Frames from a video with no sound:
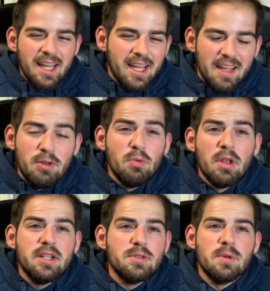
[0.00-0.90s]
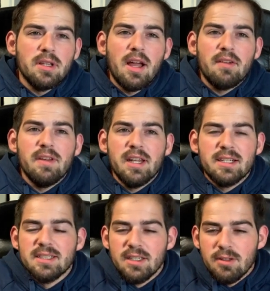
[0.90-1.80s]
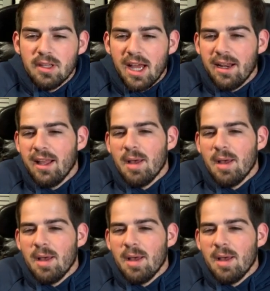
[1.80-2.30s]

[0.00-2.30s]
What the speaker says: if you really just want to unlock Phoenix, then do that.